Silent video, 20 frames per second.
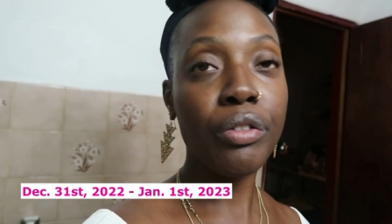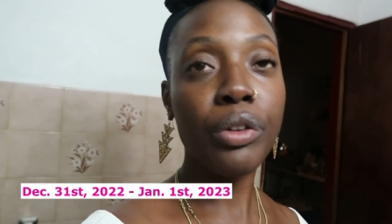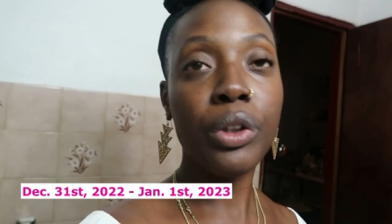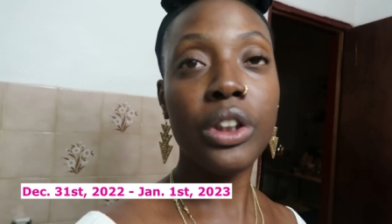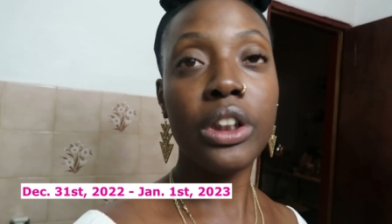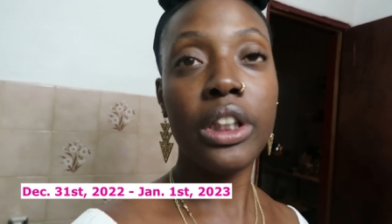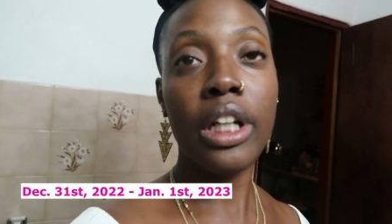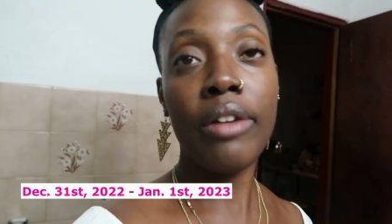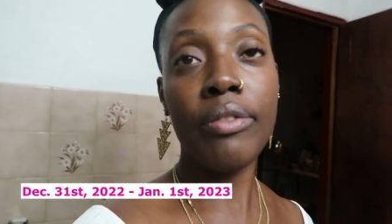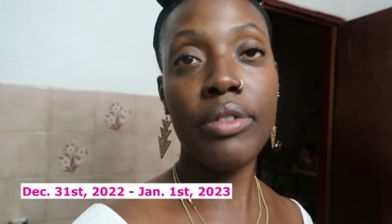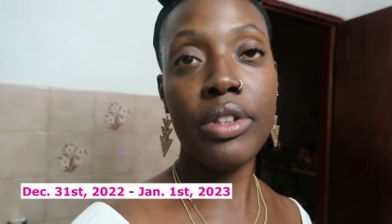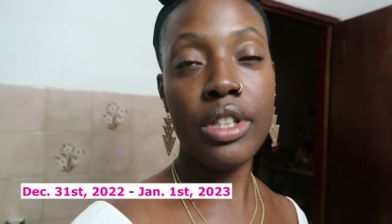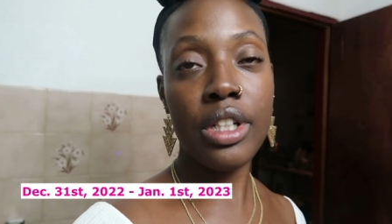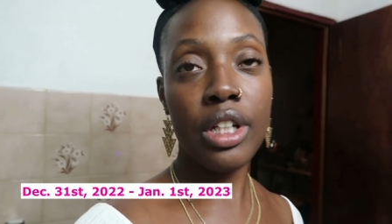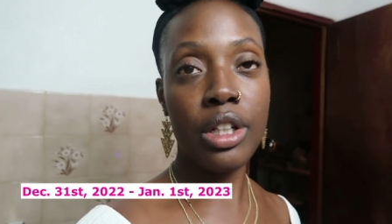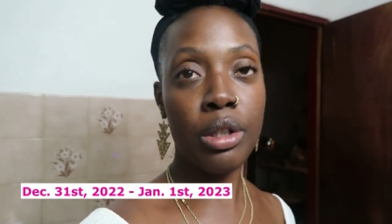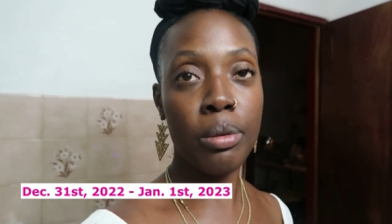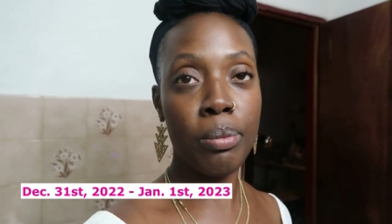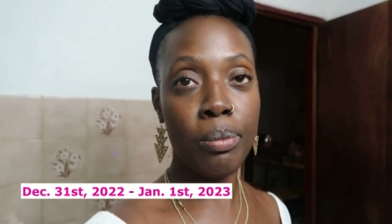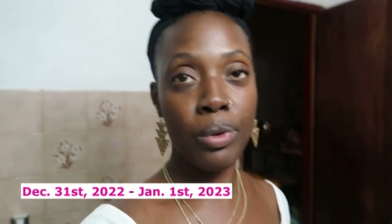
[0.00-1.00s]
of course I have to
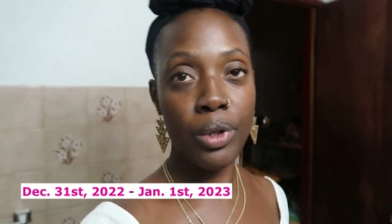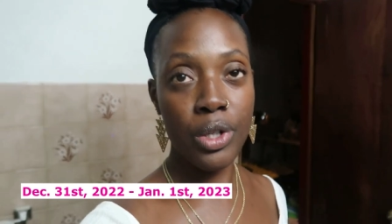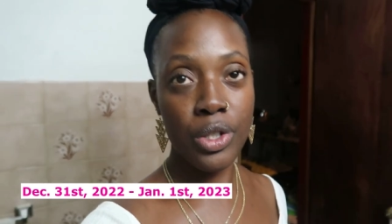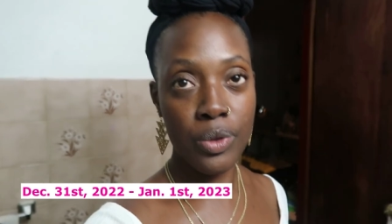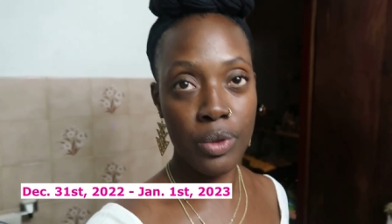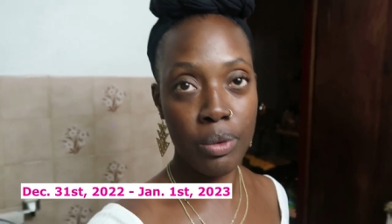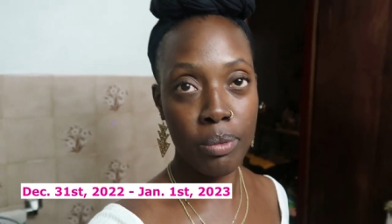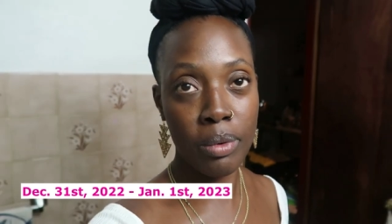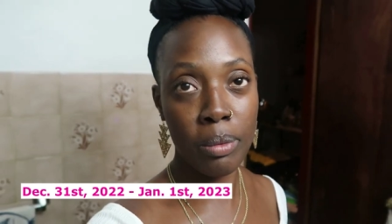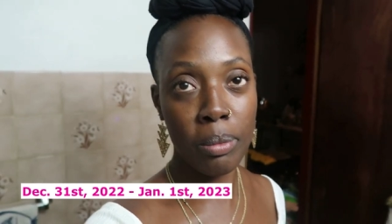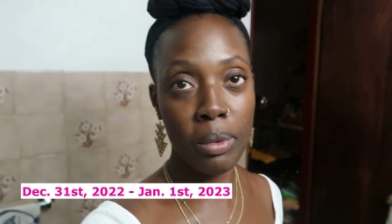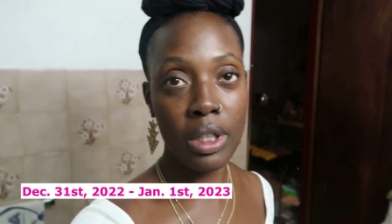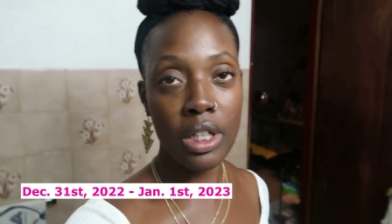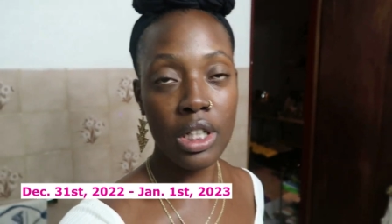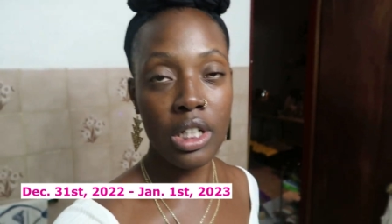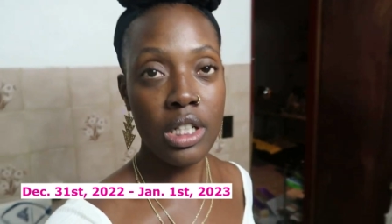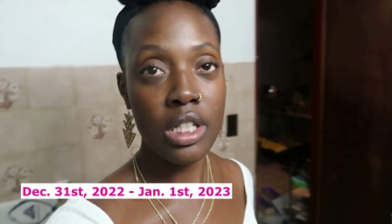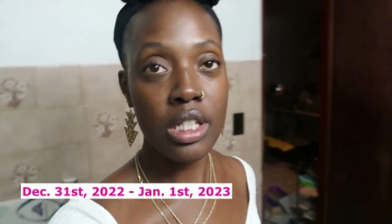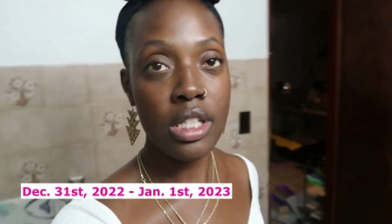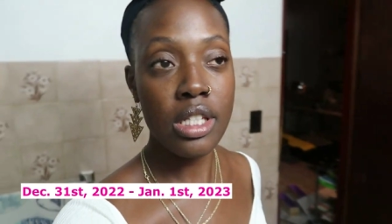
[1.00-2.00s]
take the boys with me
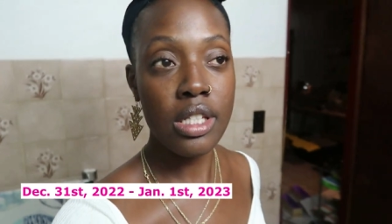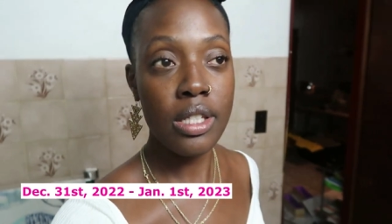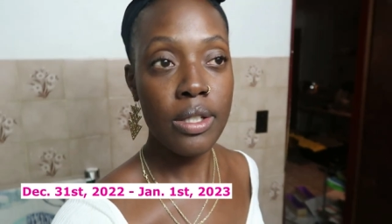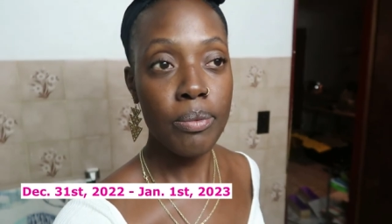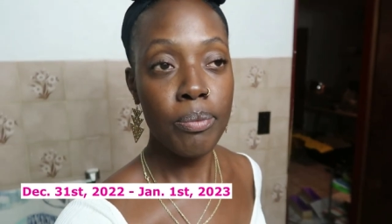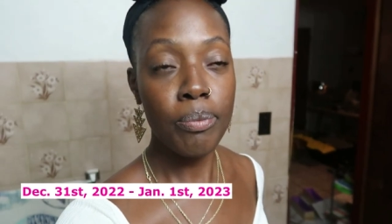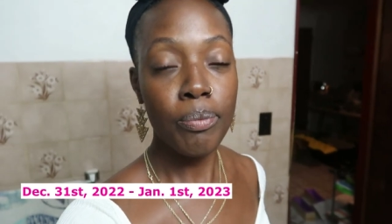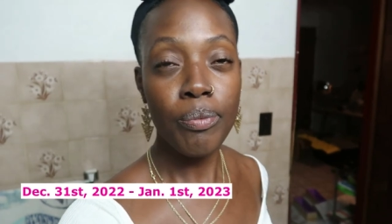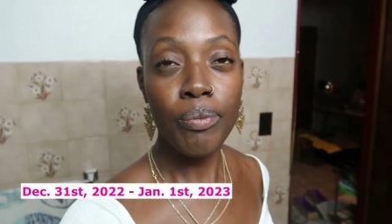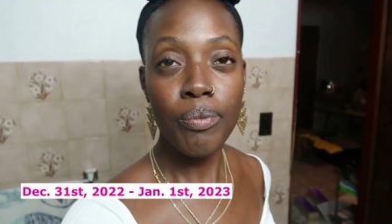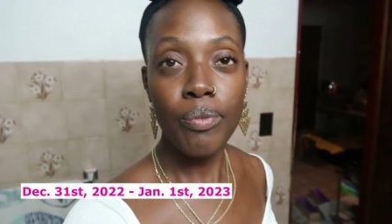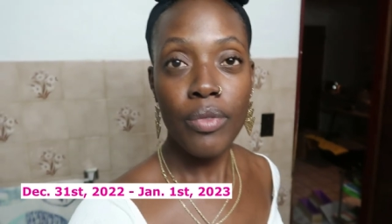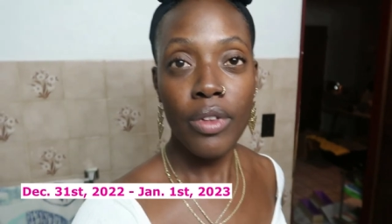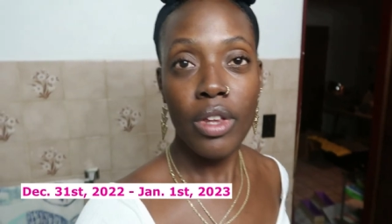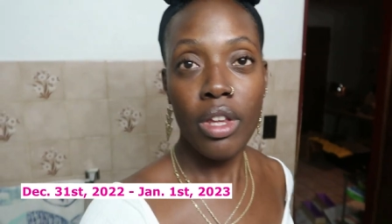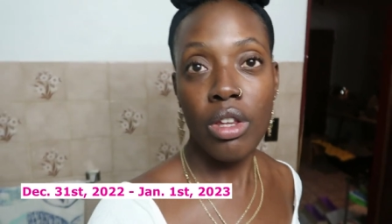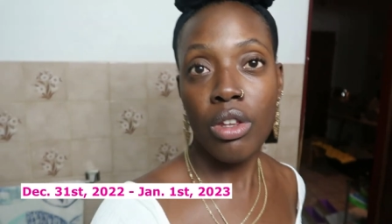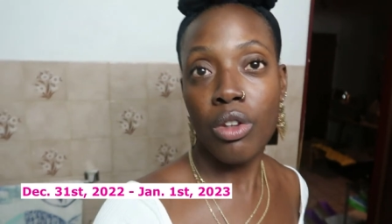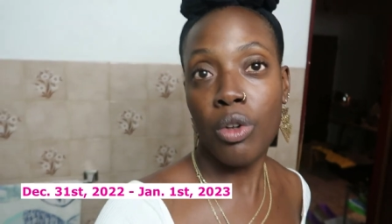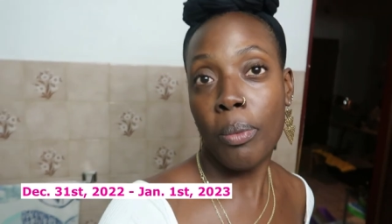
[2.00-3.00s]
because
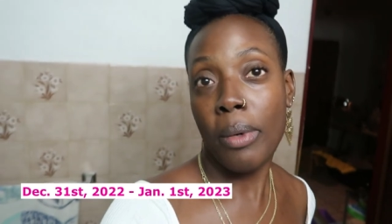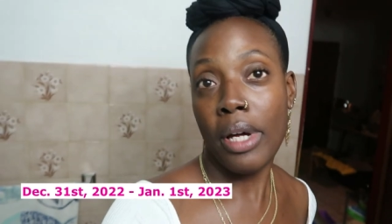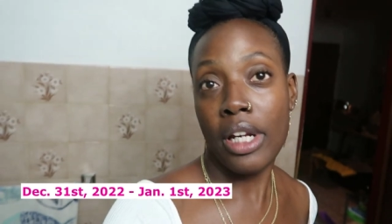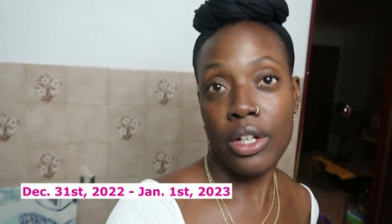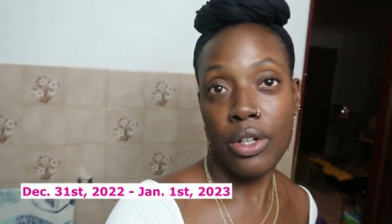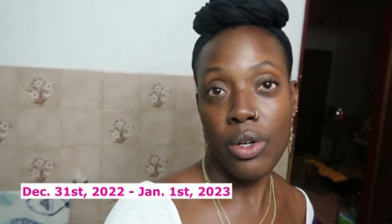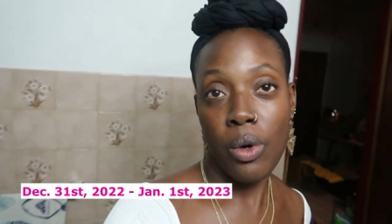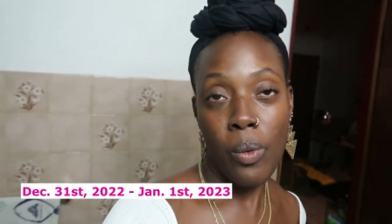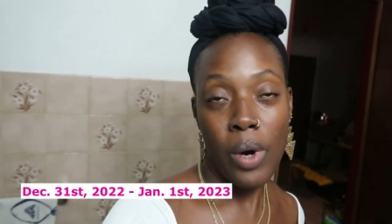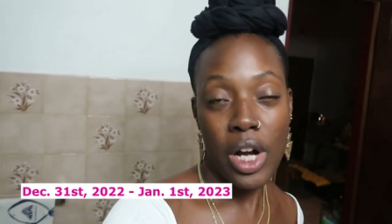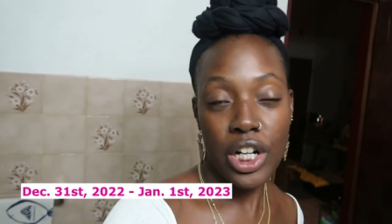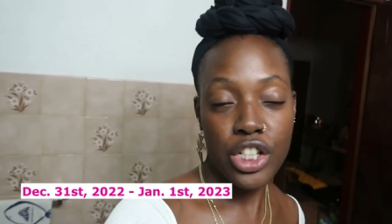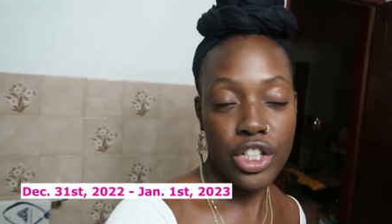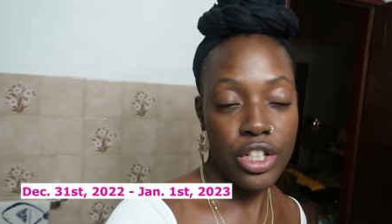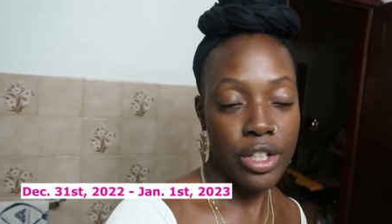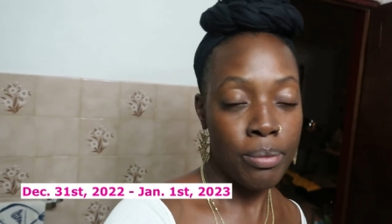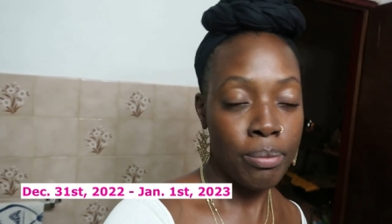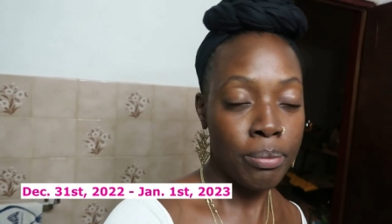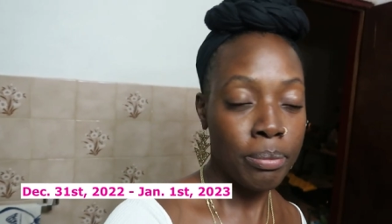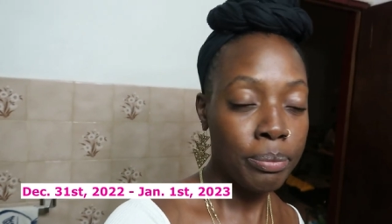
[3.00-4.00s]
nobody could watch them.